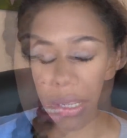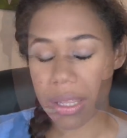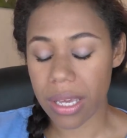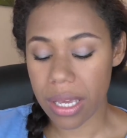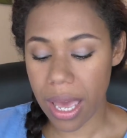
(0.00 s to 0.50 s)

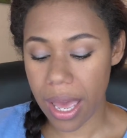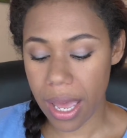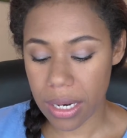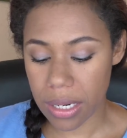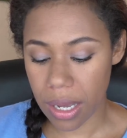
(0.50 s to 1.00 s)
They
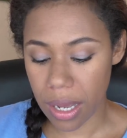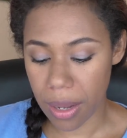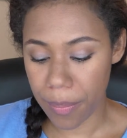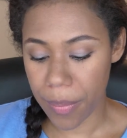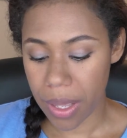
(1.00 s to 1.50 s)
had
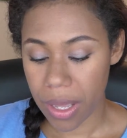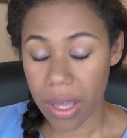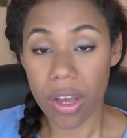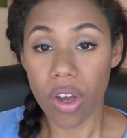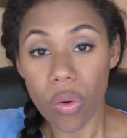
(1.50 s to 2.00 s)

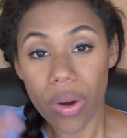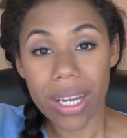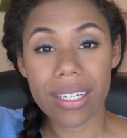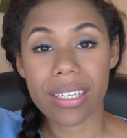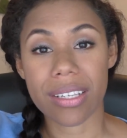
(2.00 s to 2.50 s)

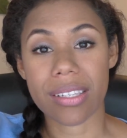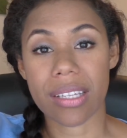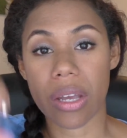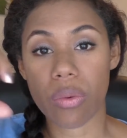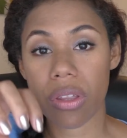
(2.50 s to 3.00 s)
correctors,
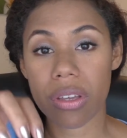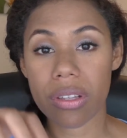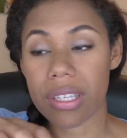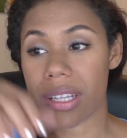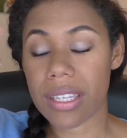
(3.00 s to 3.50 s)
like with the
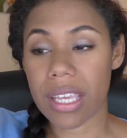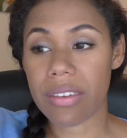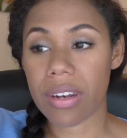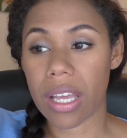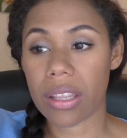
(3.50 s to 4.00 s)
concealers they
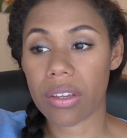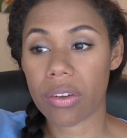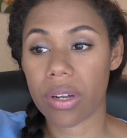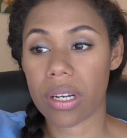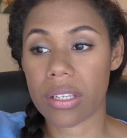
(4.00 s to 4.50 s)
even had the
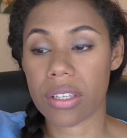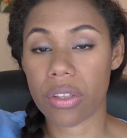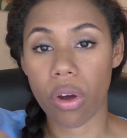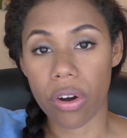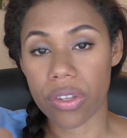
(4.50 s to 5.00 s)
correctors,
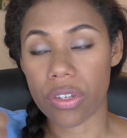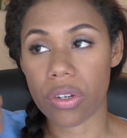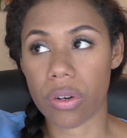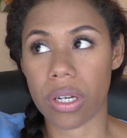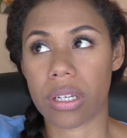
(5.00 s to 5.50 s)
the orange
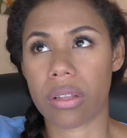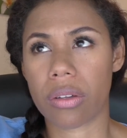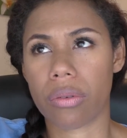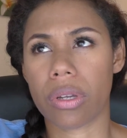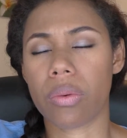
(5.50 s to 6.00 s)
corrector, the
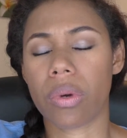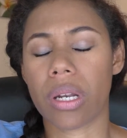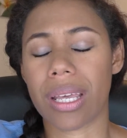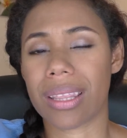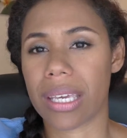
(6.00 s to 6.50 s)
green
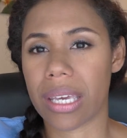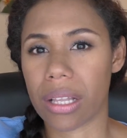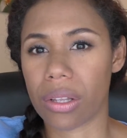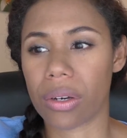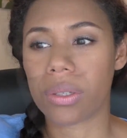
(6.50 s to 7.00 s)
one, and the
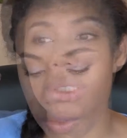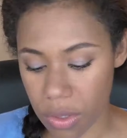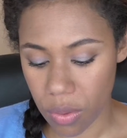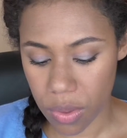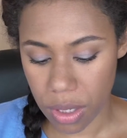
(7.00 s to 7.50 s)
yellow.
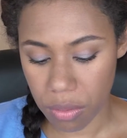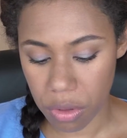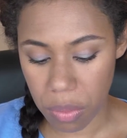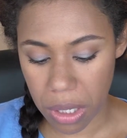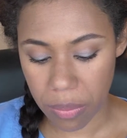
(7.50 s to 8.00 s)
So I was able
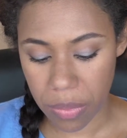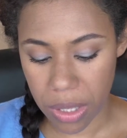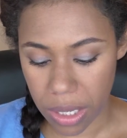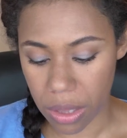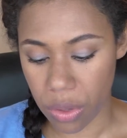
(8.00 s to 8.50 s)
to pick up the
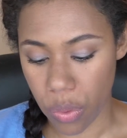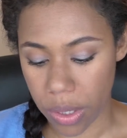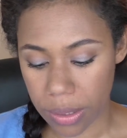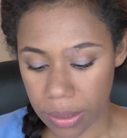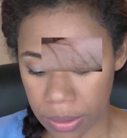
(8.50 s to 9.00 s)
yellow one.